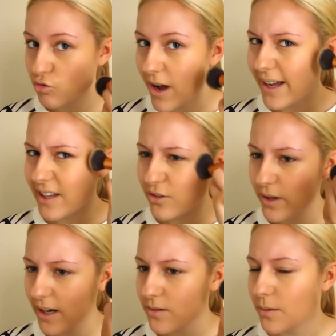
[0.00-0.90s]
drag, if
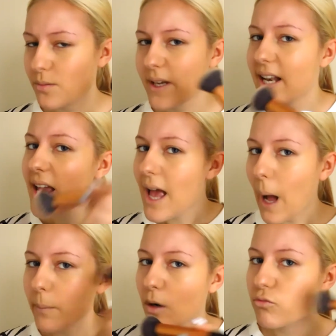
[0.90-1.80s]
you kind of see what I'm saying.
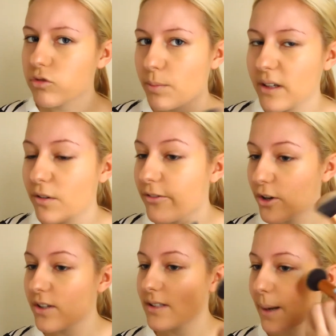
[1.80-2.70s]
I'm not rubbing
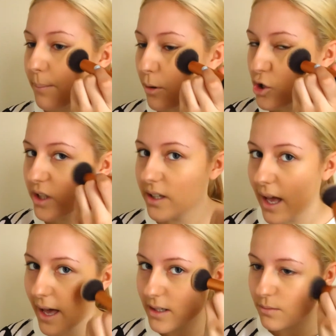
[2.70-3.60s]
first, I'm pushing
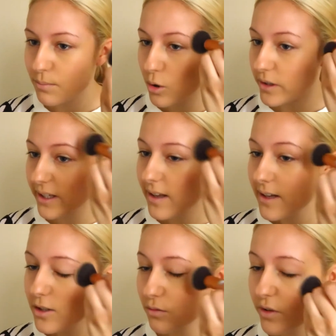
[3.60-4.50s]
and pulling
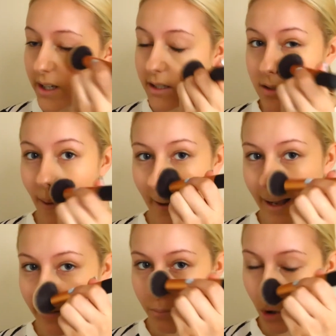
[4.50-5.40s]
to really start
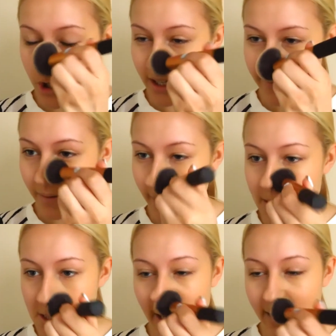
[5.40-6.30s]
kind of pushing that
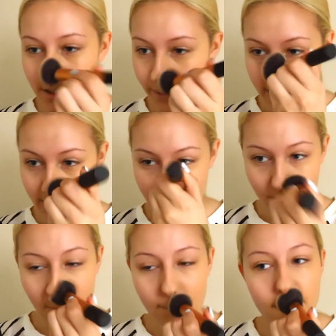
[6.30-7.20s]
foundation into my
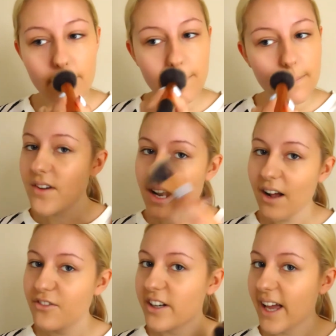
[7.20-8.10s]
skin. And then
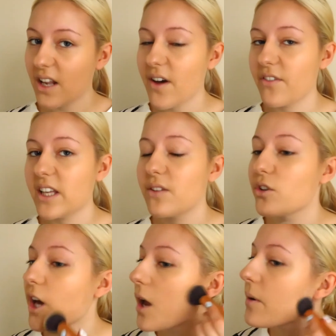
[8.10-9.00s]
after I kind of have an
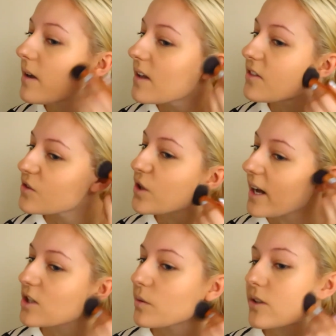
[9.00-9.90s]
even coat,
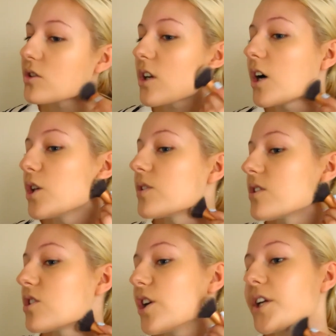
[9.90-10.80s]
that's when I'll start
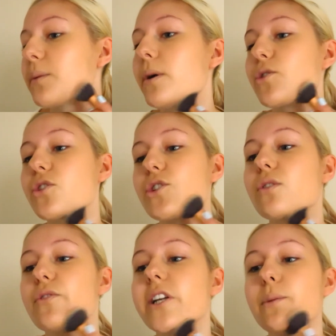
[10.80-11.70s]
using circular
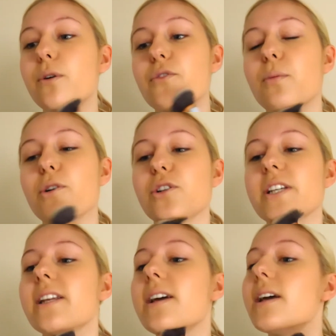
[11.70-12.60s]
motions to really buff the
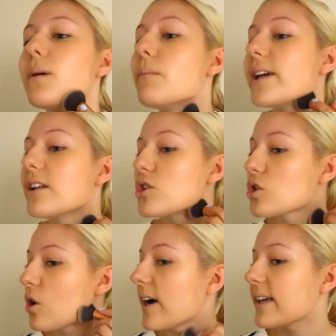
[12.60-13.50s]
product in,
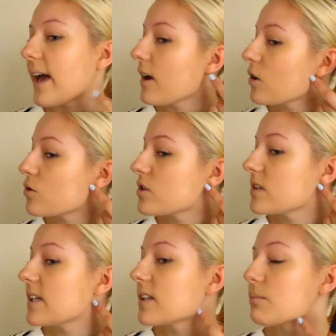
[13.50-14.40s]
making sure I get
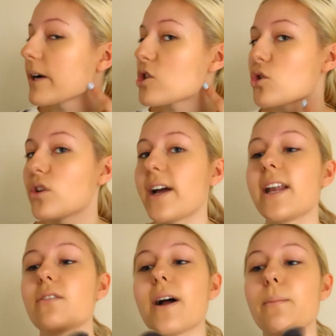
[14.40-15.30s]
underneath my
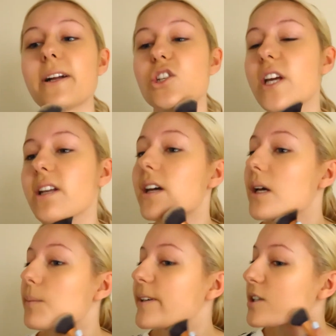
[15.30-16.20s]
jawline and around my chin,
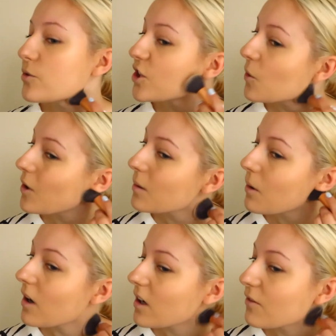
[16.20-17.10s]
because we don't
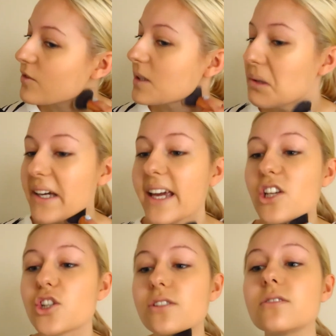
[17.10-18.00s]
want a mark of
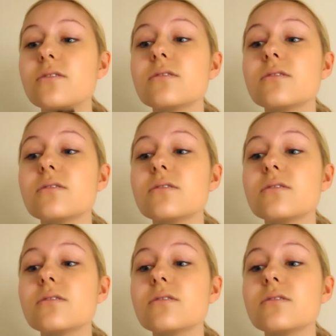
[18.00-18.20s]
demarcation.